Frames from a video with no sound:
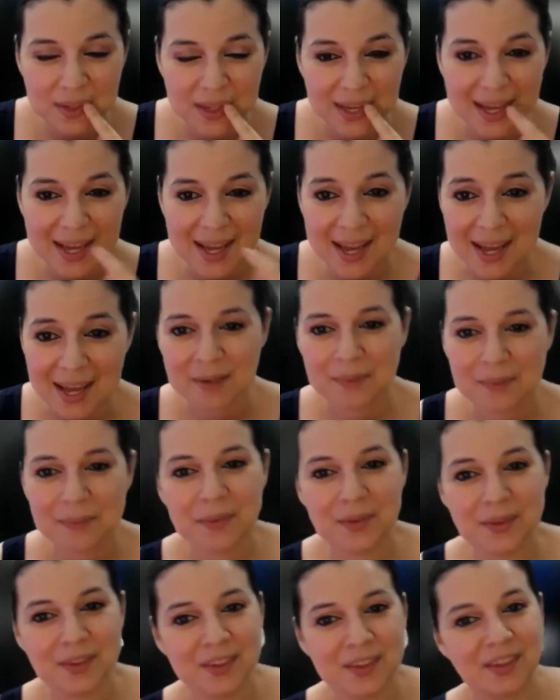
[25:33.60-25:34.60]
Aha.
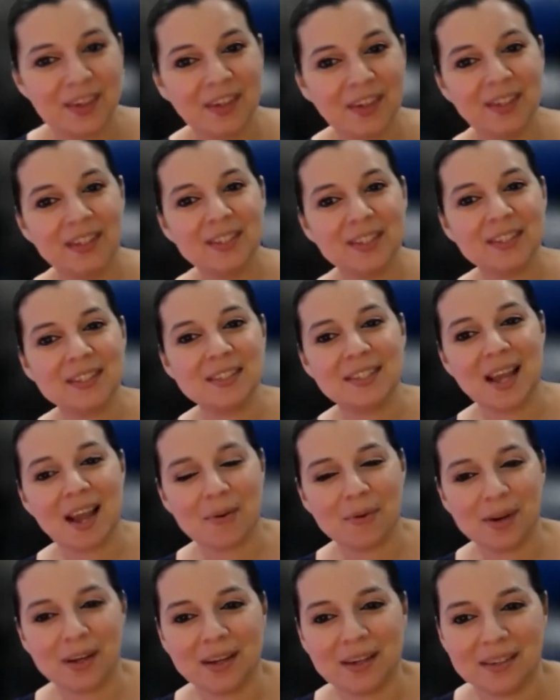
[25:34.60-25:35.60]

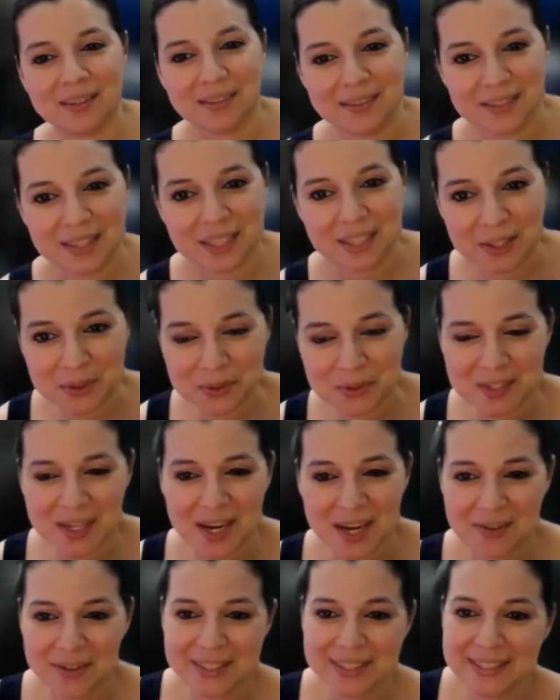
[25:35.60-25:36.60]
Sarah. Hello,
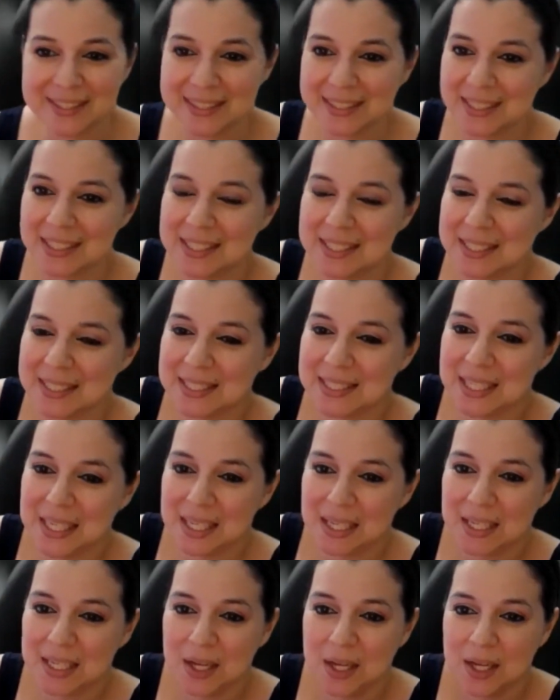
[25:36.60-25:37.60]
Sarah. Let's
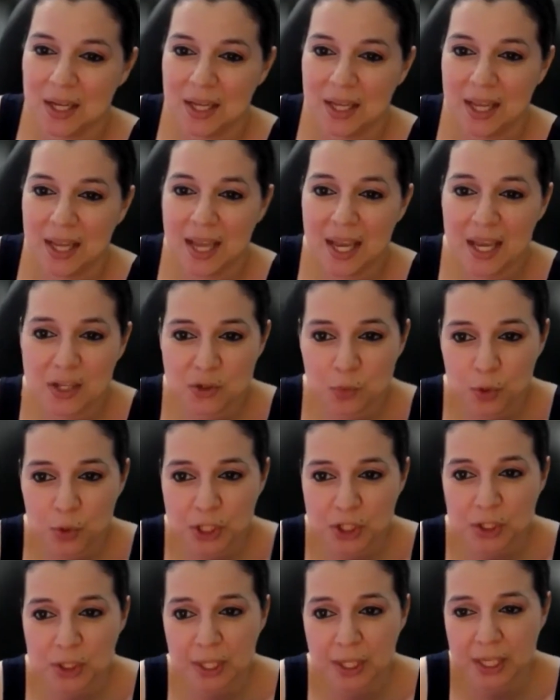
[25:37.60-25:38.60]
see. Ace,
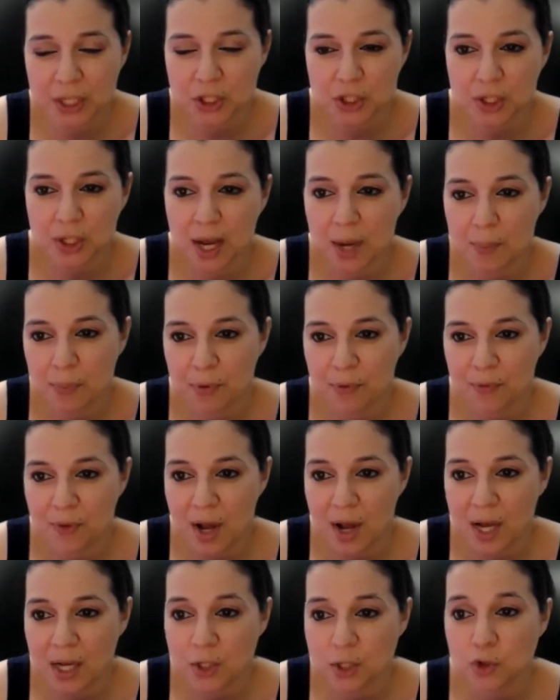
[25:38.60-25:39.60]
which link should I
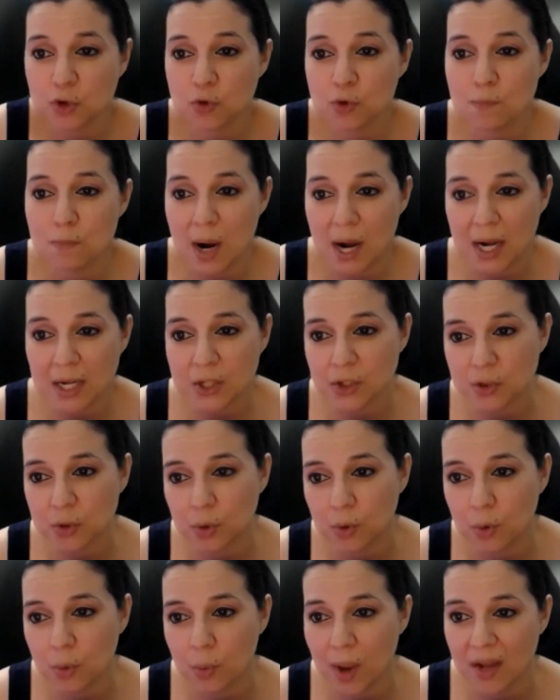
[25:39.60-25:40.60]
provide to my
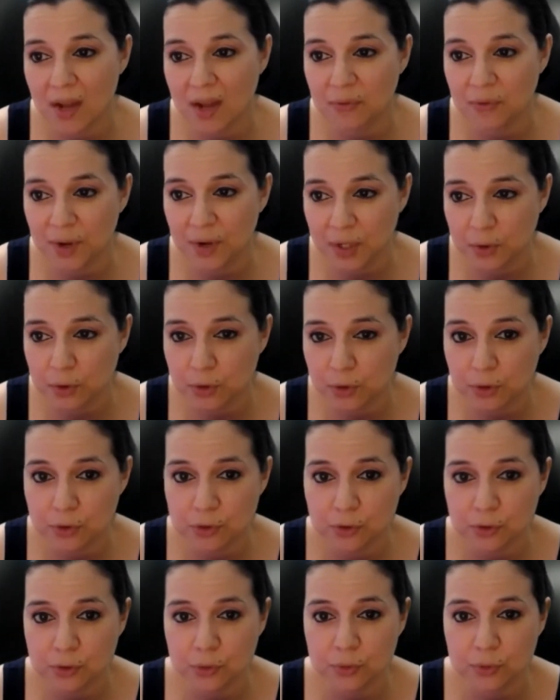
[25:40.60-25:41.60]
solo ad vendor
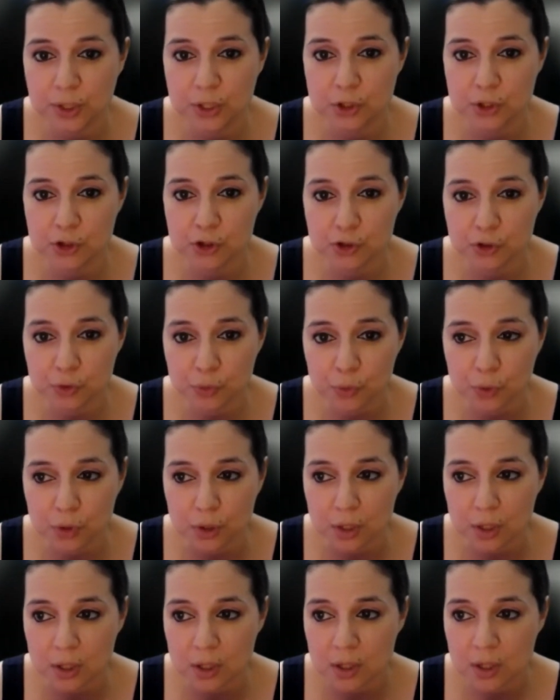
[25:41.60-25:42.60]
to
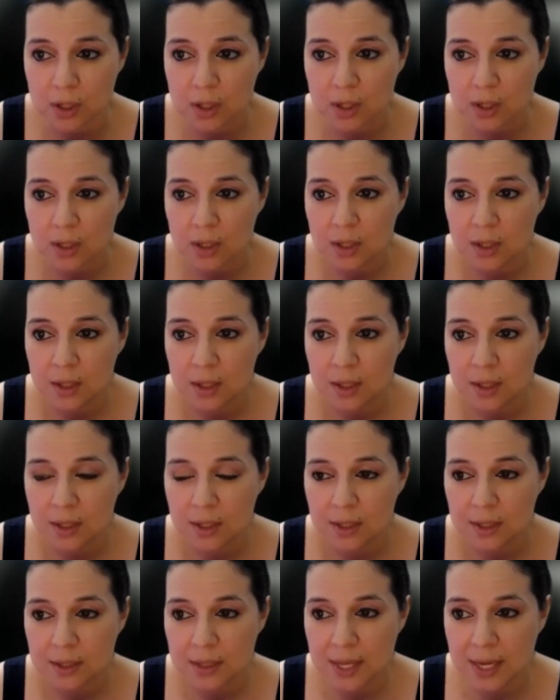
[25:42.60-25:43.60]
ensure
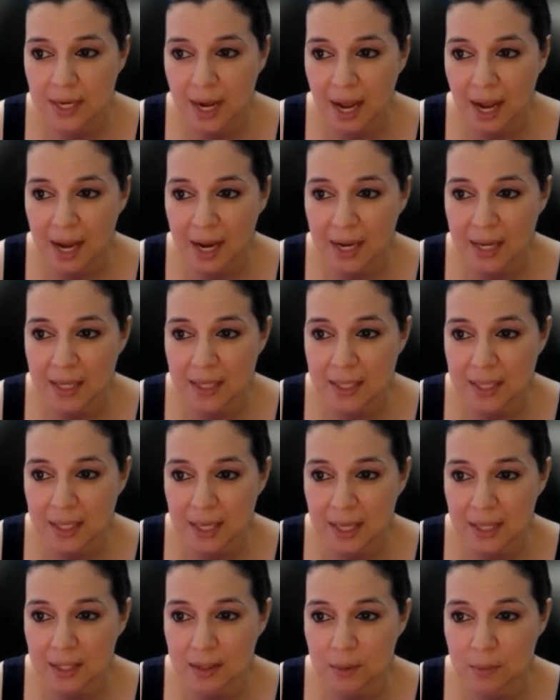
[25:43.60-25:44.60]
that I
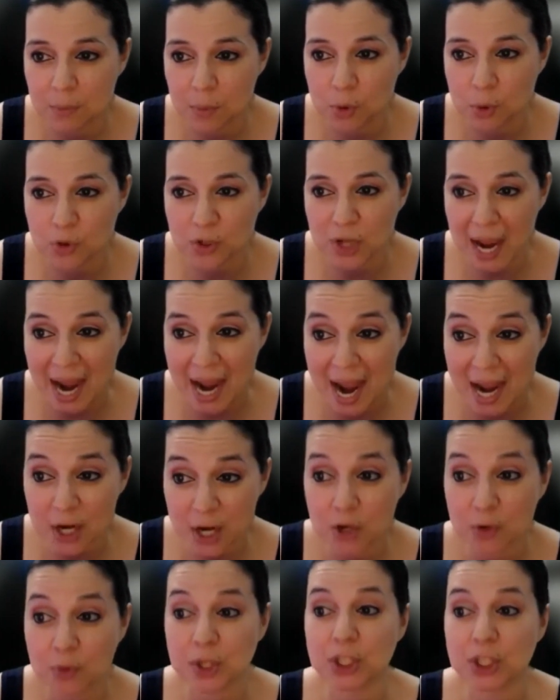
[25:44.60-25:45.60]
get the most
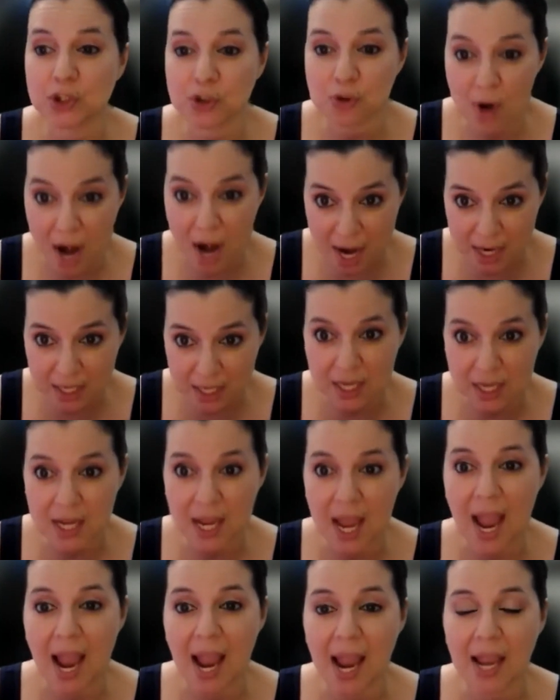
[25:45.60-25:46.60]
accurate
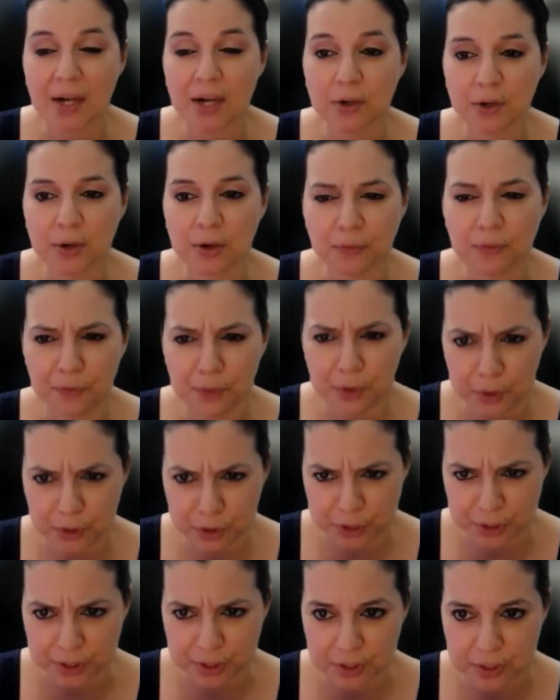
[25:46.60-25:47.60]
tracking and
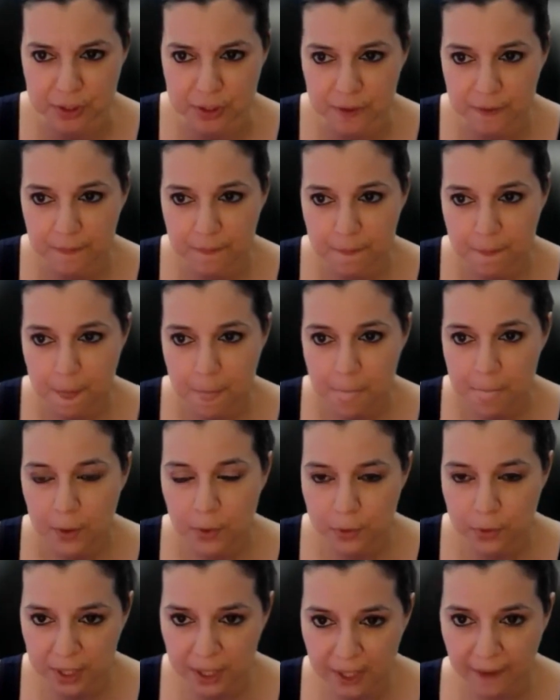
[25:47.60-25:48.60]
conversions?
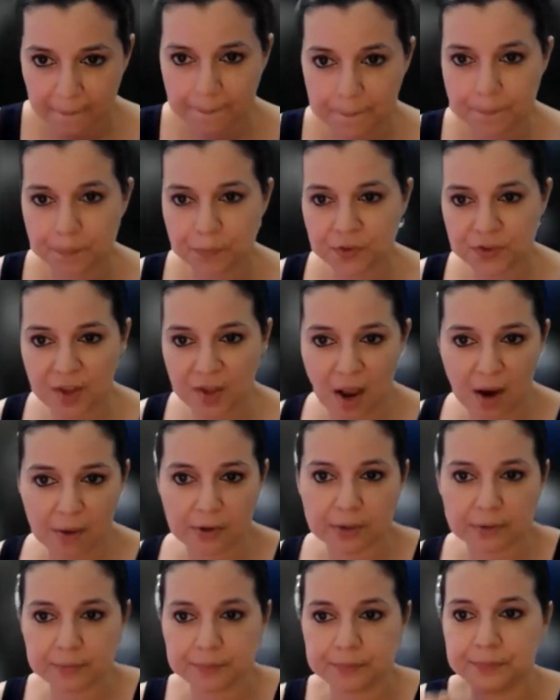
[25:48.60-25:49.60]
Okay,
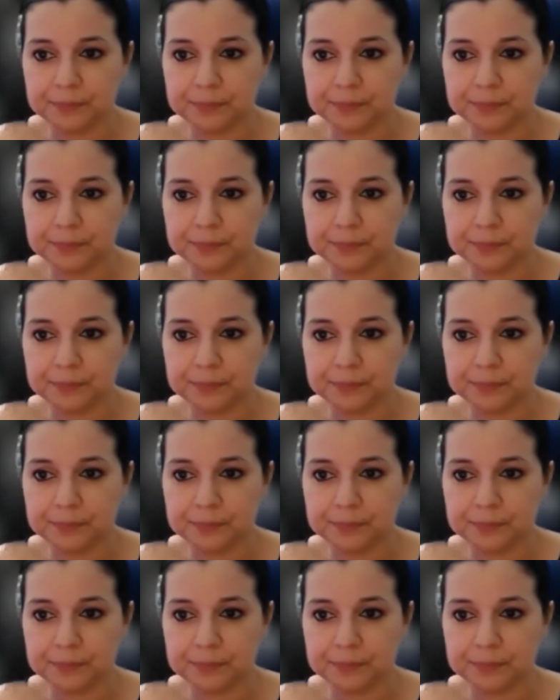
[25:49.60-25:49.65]
Sarah.